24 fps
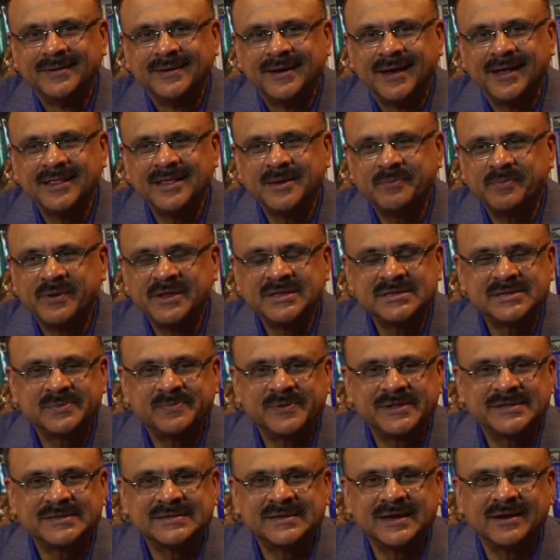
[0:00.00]
And the
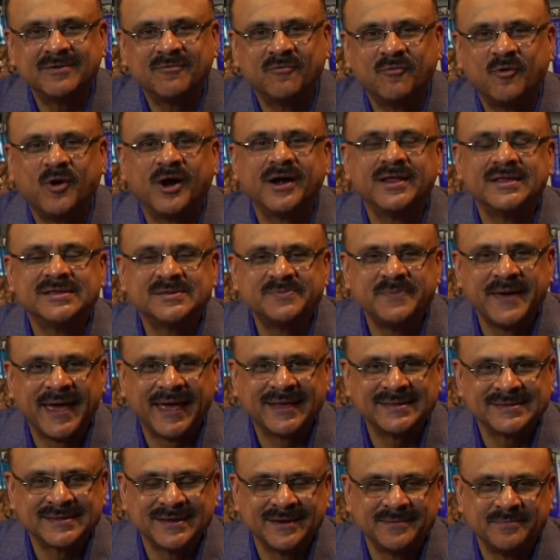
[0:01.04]
principal said, what is
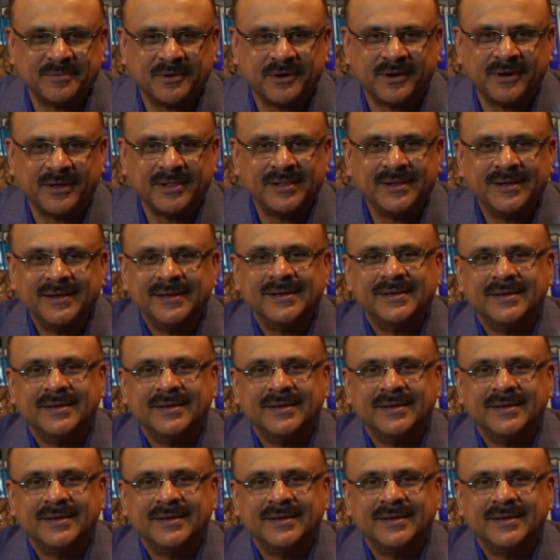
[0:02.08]
basketball?